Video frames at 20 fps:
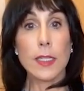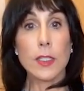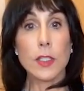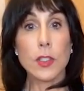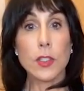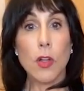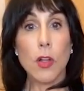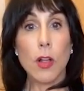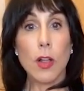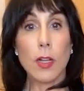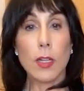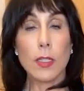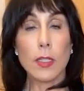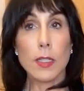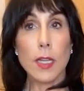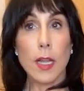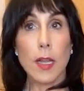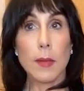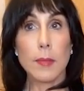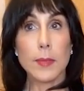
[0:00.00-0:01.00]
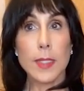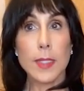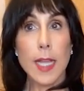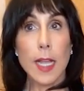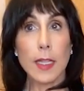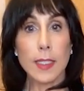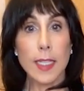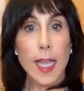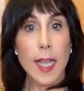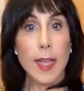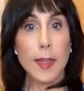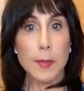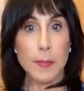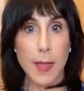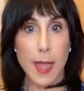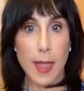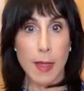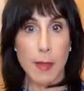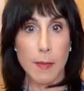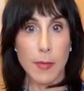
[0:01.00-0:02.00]
it's called um,
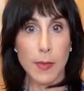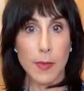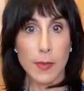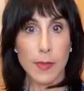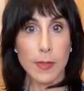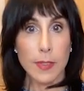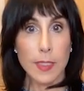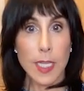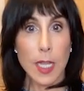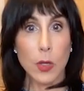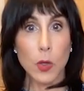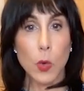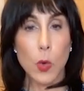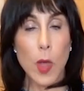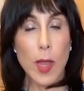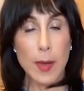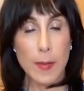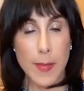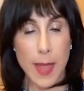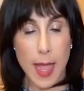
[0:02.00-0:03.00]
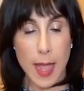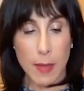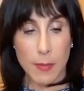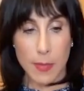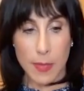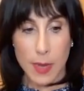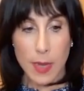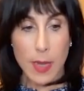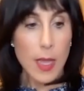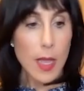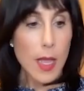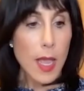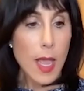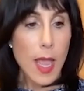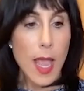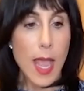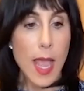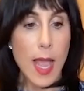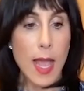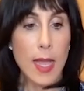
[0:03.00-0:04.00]
talquetamab, talquetamab.
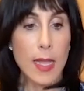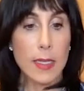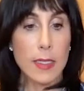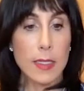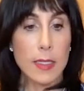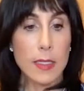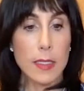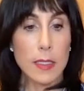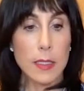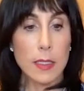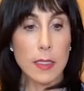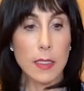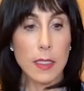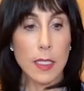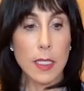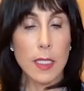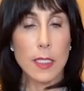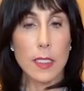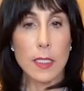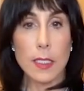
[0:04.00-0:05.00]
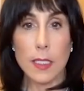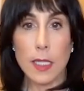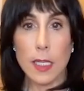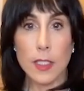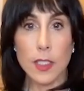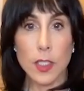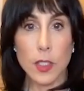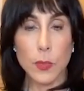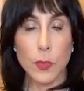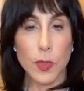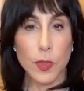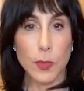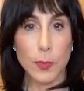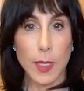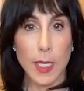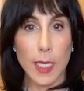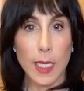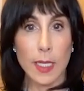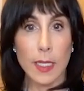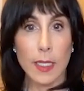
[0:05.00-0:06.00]
And he discussed it with
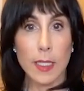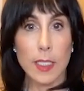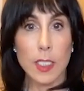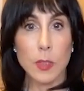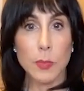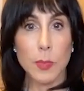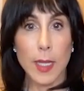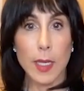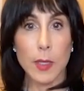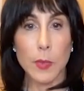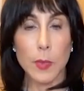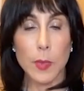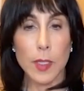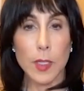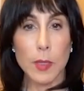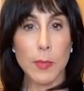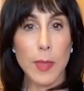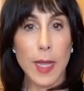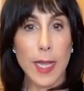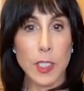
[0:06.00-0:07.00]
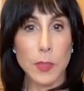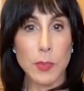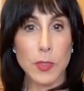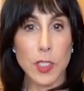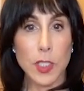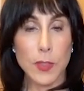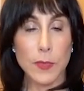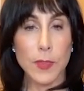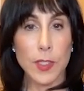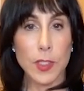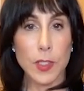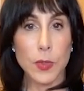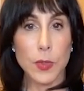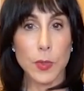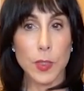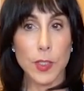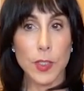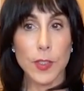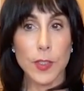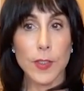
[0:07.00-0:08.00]
me, explained what the bispecifics
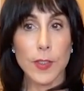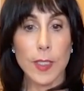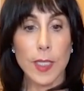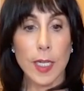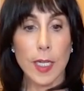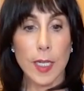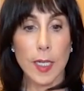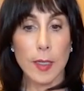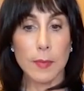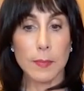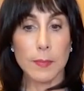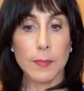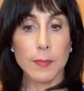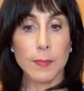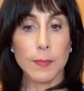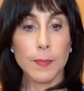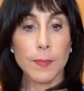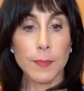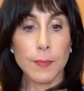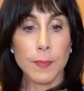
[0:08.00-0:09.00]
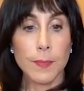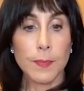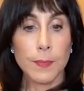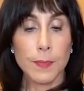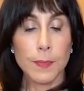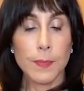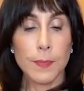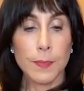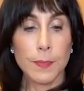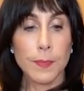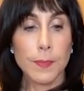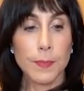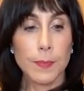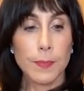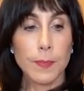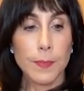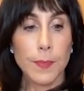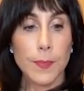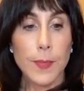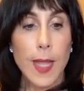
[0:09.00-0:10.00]
were. Um,
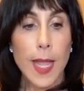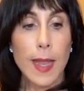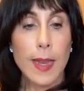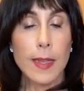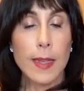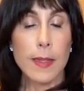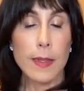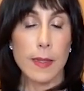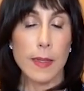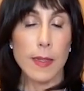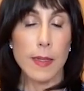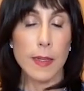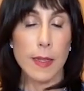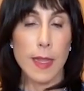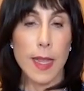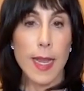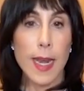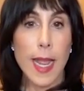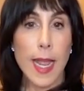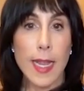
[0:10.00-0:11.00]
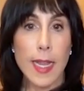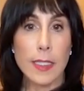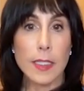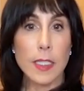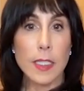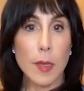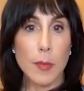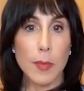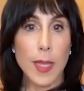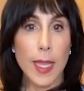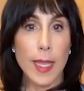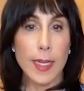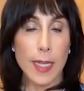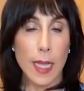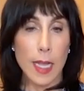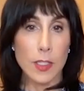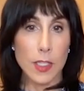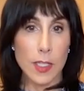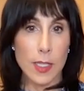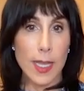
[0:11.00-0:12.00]
and then I ended up
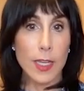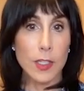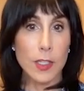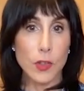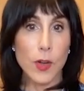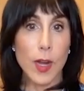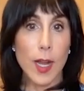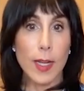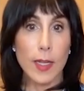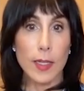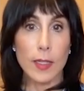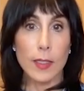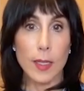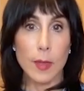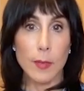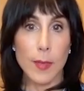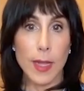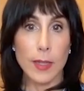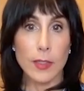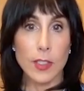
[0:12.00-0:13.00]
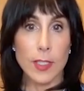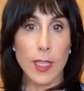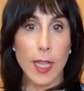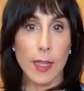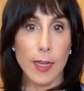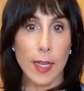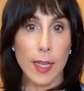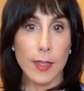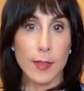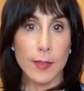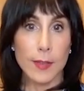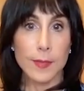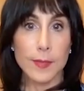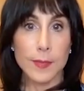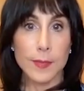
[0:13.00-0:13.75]
getting onto that trial at Mount Sinai.